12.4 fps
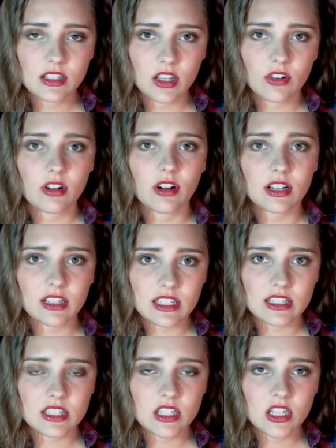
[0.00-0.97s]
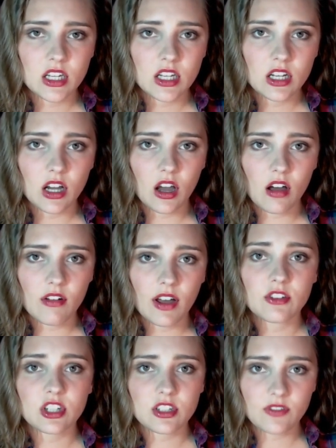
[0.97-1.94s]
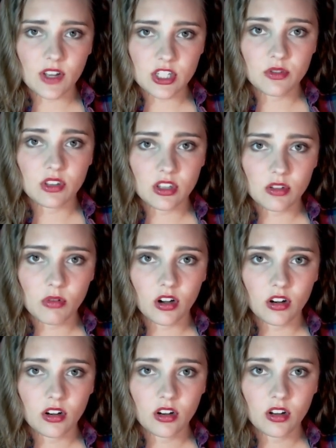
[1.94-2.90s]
regardless of how justified you think you are.